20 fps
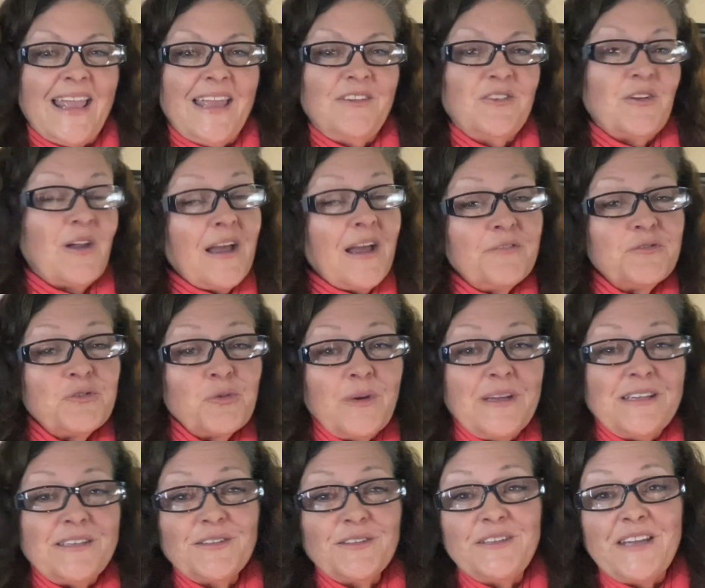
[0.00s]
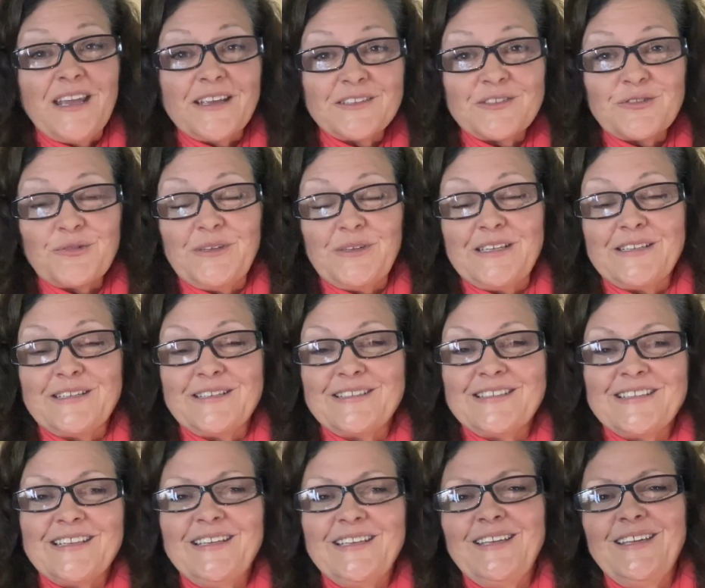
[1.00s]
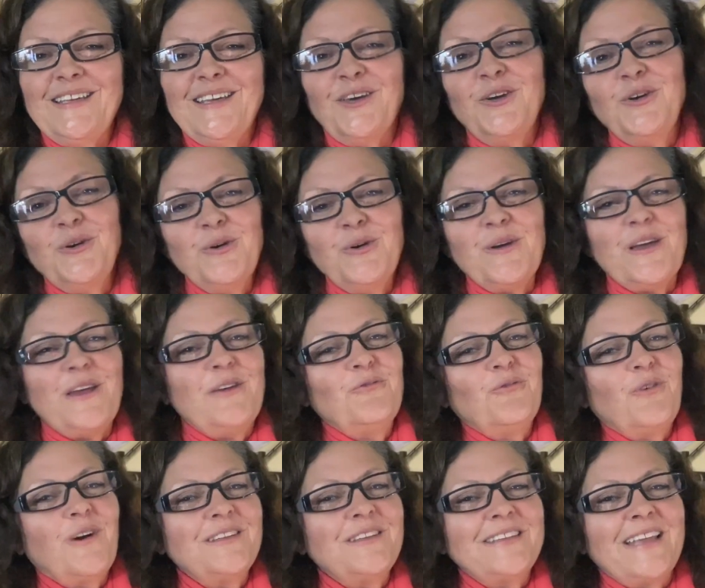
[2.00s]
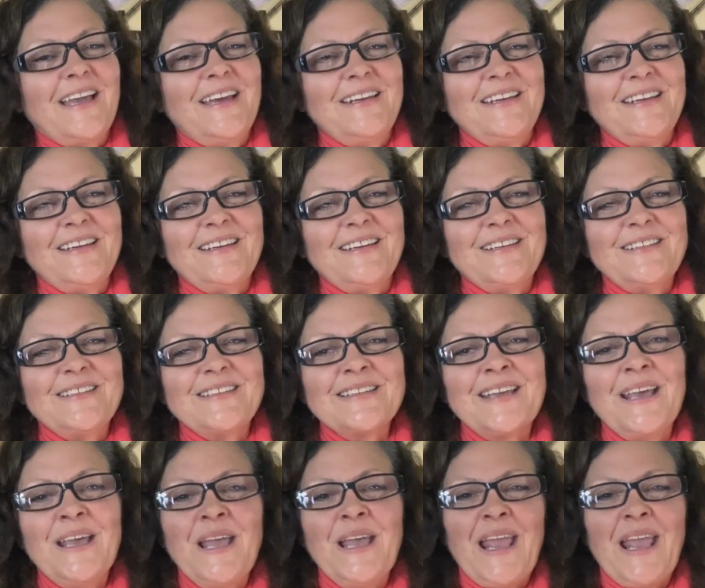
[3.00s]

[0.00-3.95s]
And you'll have to wait till next week to see who and what that is,